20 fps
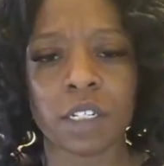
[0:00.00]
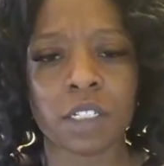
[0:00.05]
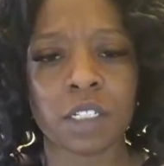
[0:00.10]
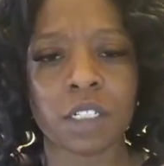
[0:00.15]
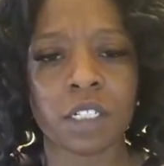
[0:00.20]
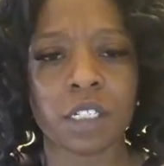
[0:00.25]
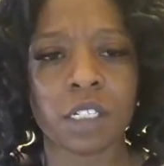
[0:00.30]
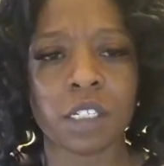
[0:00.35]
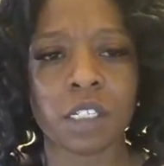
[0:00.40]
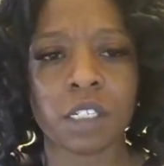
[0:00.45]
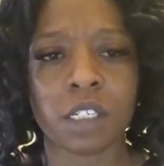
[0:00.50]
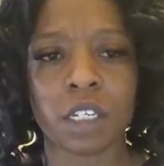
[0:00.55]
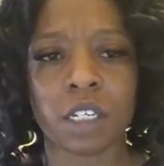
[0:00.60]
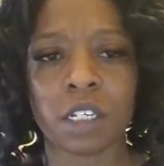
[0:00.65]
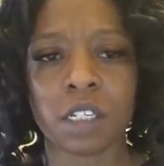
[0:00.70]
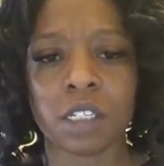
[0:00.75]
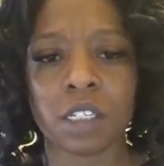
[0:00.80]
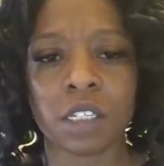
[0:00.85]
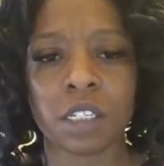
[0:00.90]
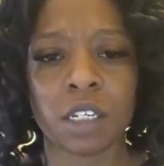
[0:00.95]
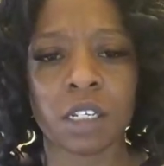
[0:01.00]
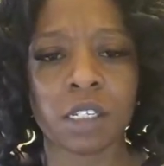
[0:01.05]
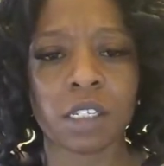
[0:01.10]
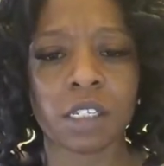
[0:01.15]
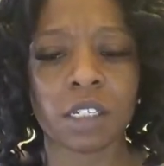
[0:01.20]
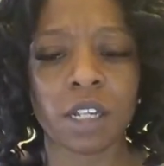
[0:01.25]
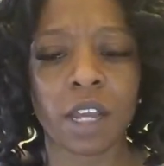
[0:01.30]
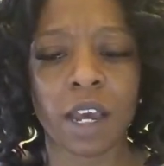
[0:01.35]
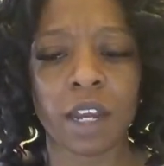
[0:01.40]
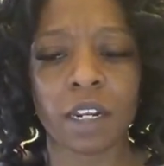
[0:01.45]

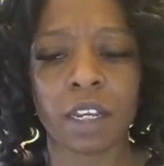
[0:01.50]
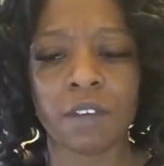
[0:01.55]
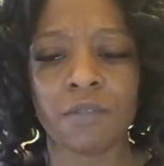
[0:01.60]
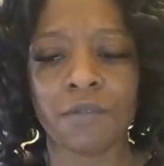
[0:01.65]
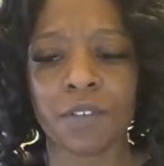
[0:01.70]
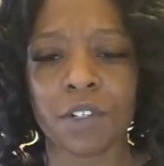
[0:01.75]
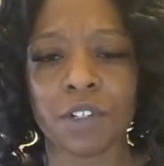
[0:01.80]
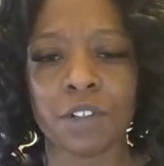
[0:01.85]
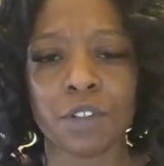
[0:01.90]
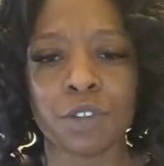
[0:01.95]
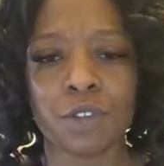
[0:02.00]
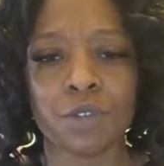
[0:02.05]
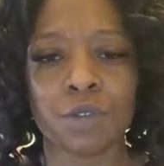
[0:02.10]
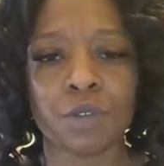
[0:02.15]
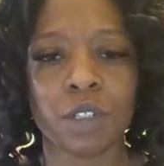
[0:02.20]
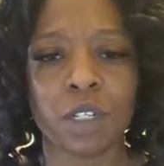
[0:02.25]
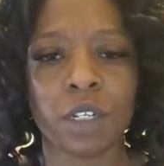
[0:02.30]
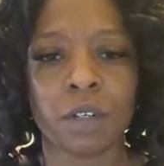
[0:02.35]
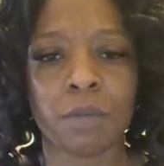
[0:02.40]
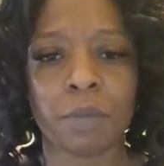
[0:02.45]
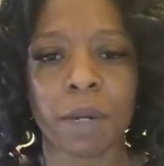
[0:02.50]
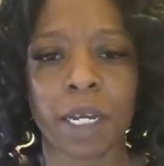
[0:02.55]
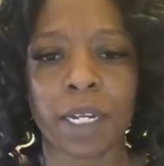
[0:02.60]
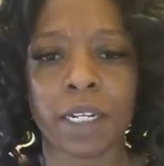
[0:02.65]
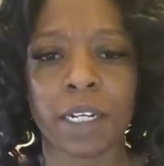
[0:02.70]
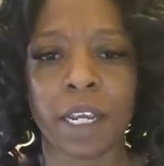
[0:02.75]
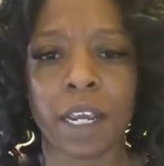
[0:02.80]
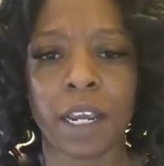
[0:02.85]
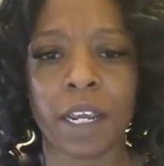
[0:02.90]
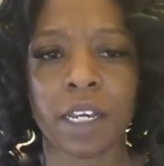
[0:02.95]
It's not even noon and my
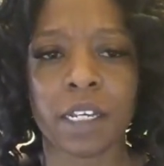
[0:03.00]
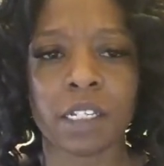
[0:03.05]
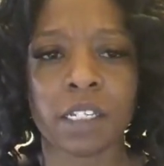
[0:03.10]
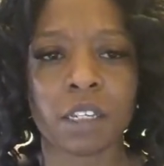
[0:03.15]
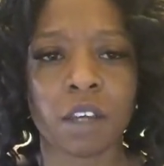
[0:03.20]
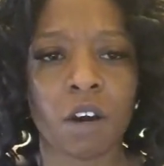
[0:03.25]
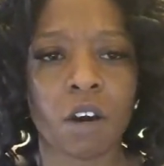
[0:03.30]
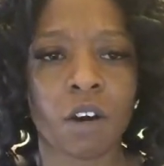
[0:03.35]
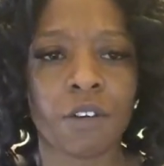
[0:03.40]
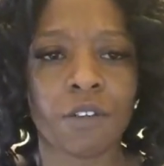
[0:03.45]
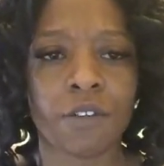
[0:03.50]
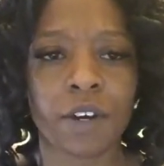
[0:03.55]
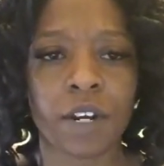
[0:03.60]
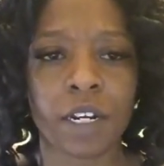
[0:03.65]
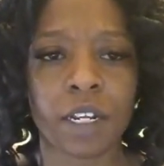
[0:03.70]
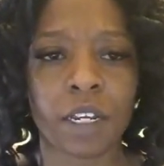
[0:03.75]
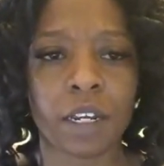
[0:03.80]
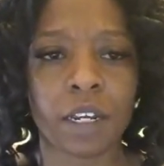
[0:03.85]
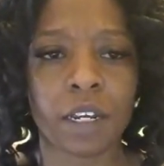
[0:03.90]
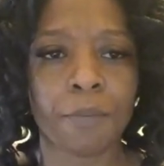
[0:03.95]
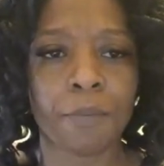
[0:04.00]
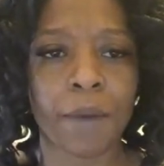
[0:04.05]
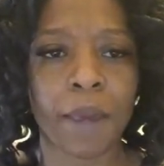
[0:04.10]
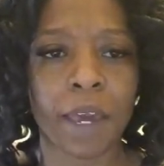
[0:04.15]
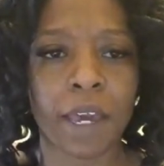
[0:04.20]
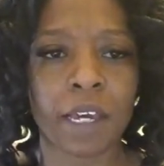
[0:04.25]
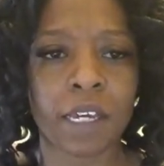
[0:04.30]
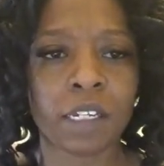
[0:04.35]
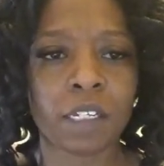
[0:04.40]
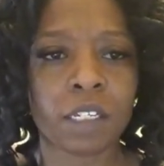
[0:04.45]
day is already a
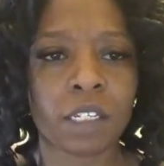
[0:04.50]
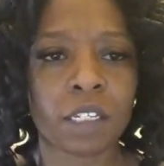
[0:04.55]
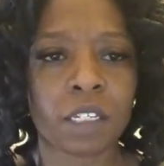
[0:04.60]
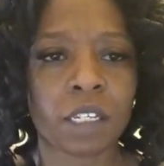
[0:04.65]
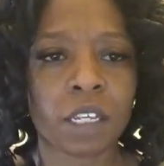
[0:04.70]
mess.